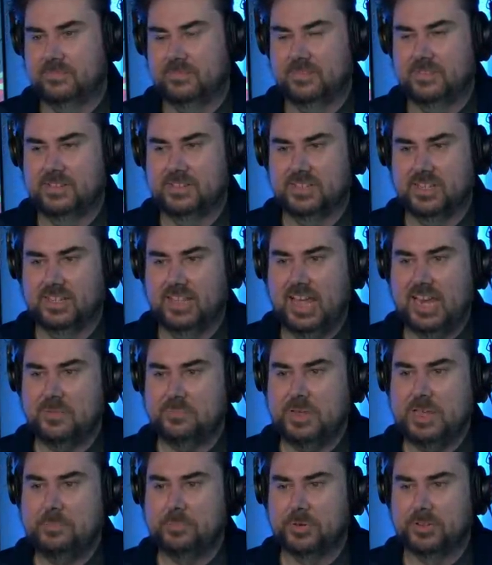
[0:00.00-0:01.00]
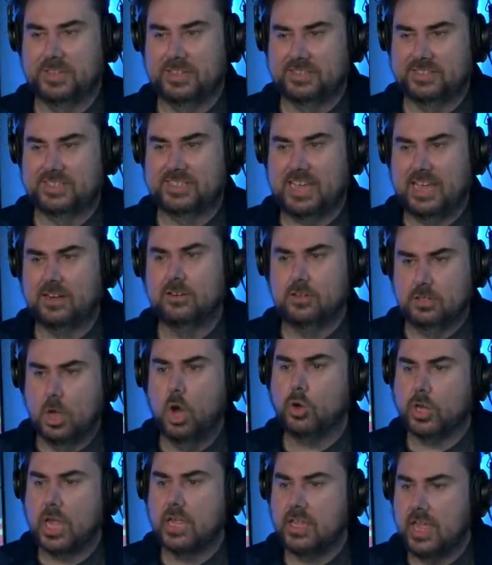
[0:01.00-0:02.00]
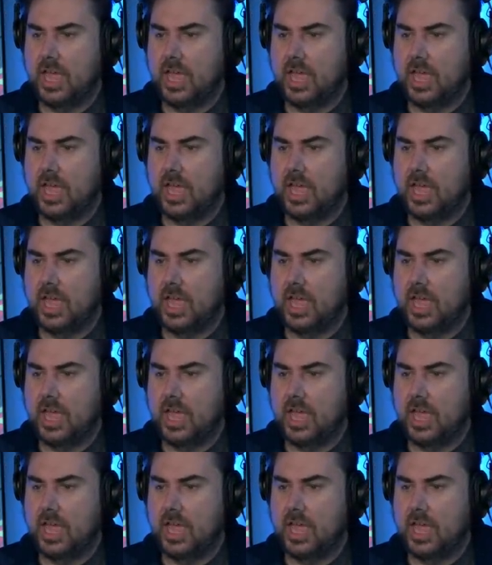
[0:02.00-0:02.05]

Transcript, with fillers: There's a lot of people that said, "Okay,